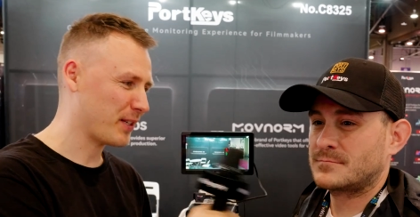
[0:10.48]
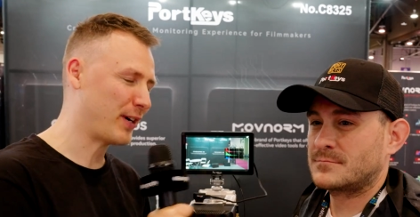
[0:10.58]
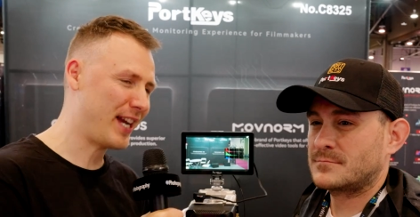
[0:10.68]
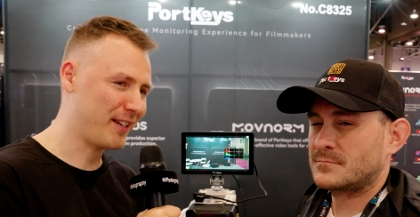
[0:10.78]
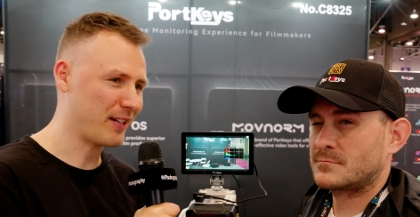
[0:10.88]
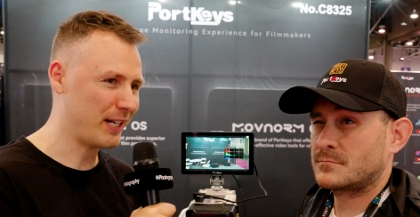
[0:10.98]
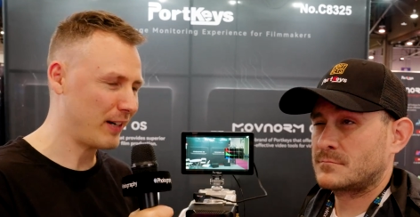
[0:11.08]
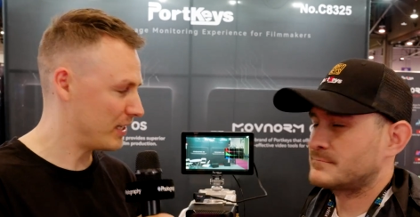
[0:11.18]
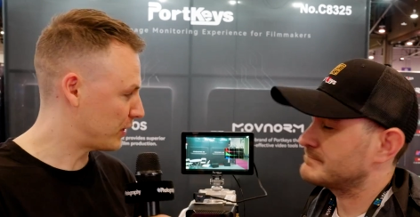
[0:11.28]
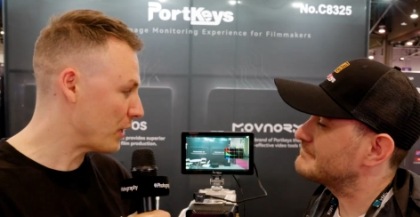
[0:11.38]
Speaker 1: Great, great,
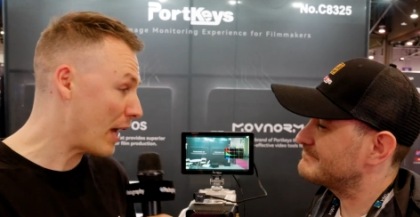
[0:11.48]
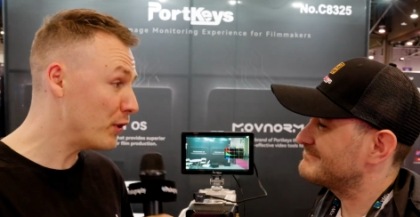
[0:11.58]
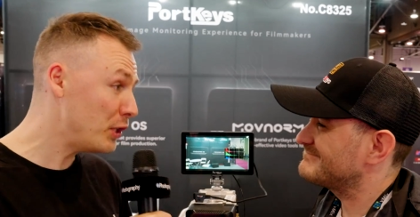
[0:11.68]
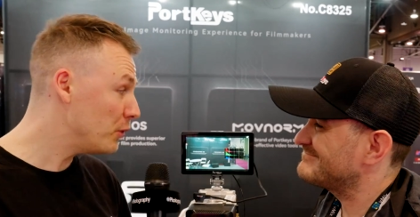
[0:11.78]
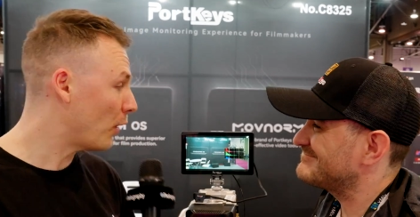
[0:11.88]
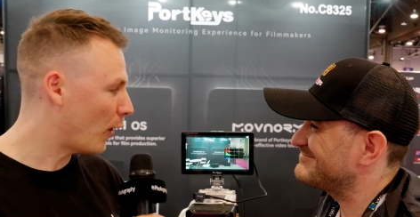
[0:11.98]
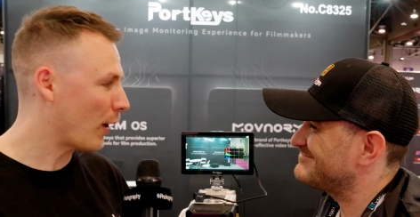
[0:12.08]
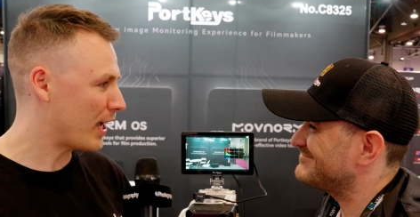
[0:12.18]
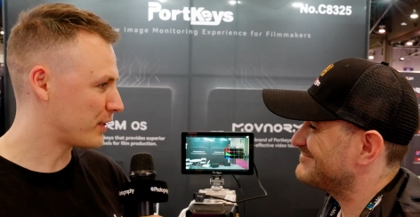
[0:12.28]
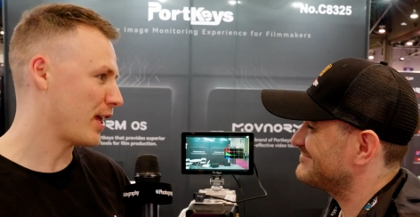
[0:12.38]
great. So you have a new OS